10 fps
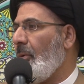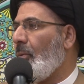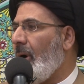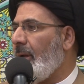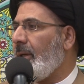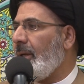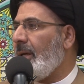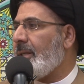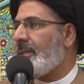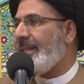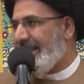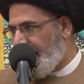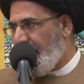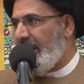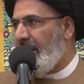One is
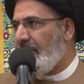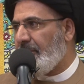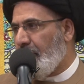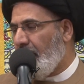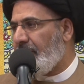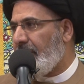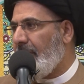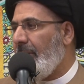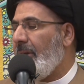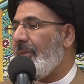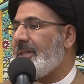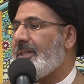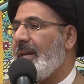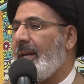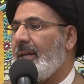disbelief, kufr. The
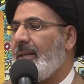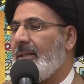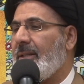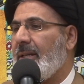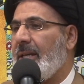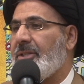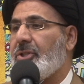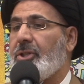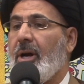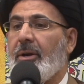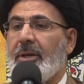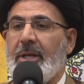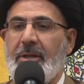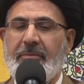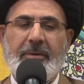second is shar,
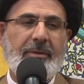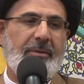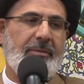evil.